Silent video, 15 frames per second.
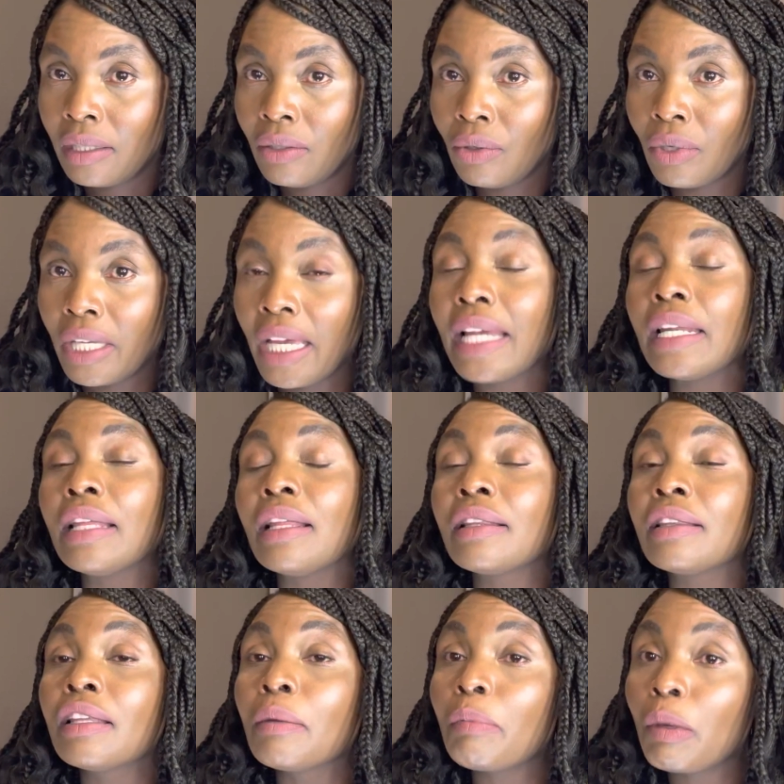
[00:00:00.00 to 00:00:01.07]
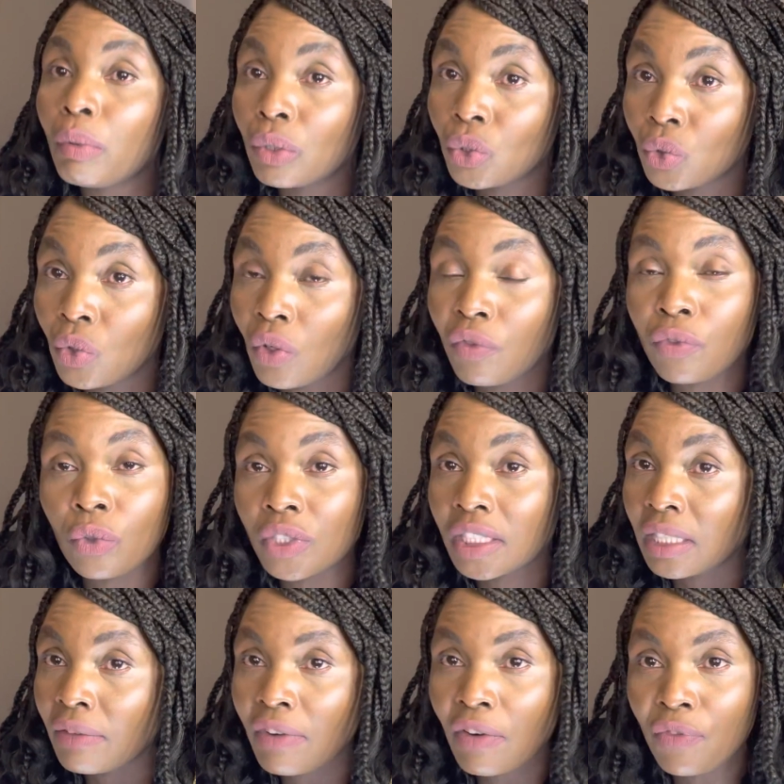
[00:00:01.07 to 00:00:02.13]
Okay, another thing people do, of course,
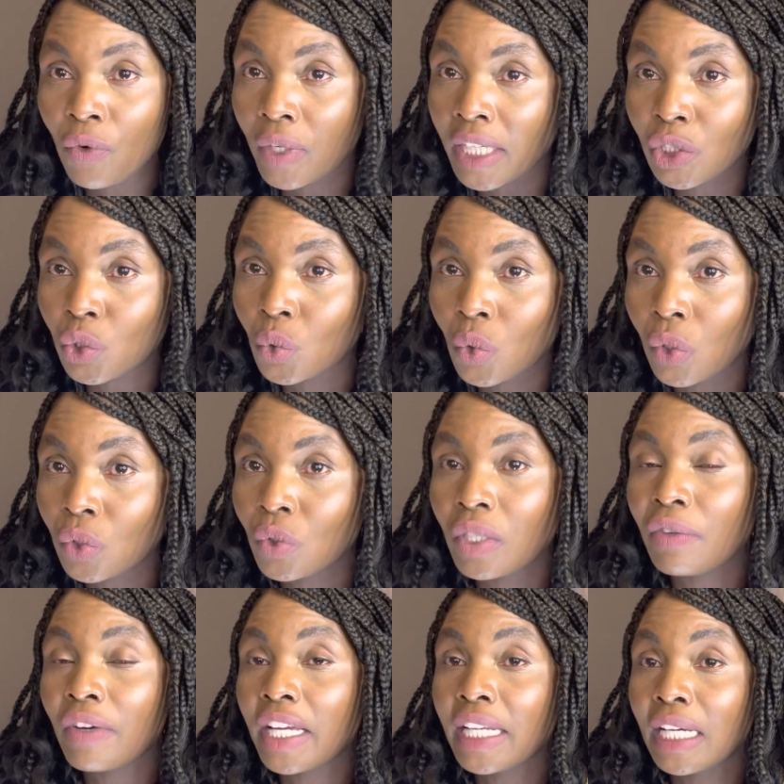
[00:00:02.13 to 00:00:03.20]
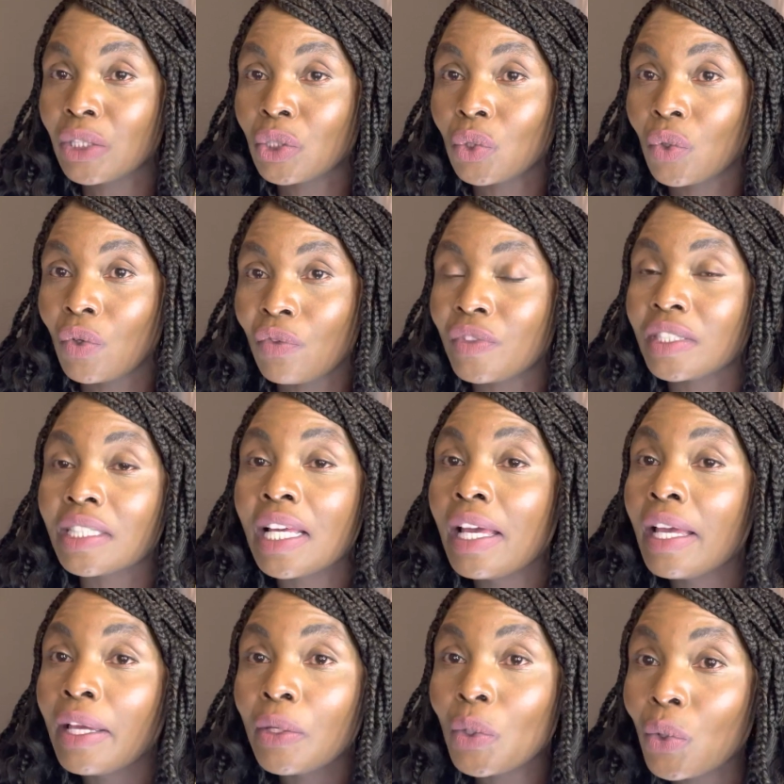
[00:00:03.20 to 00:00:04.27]
never forget to go to the financial office.
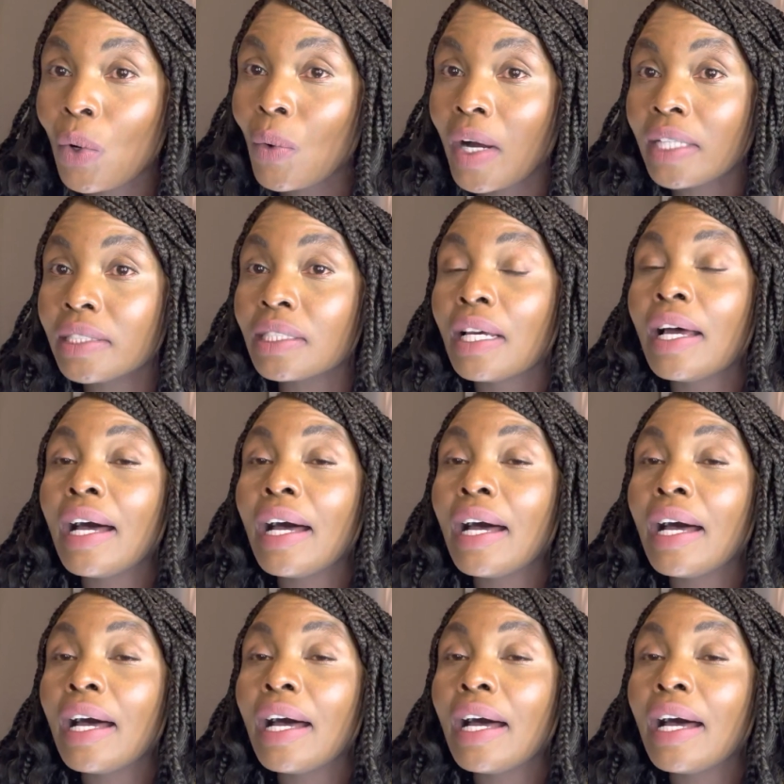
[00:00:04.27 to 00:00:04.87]
You know what?